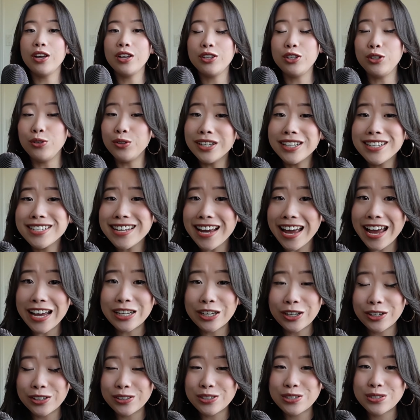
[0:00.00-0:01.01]
You didn't tag
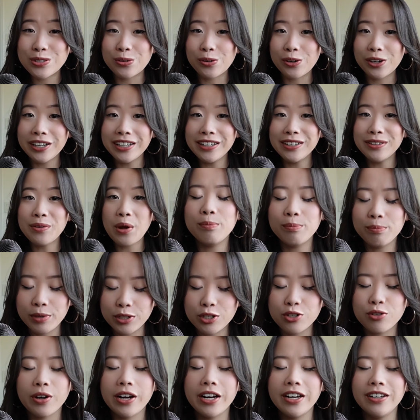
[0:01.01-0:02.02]
her in a story?
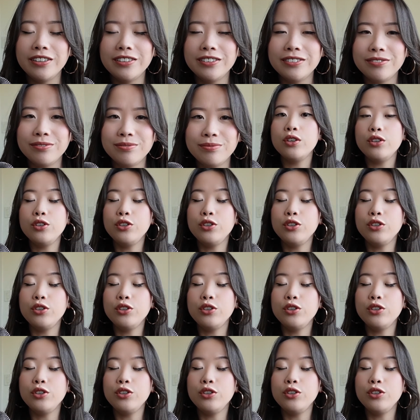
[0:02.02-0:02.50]
Betrayal.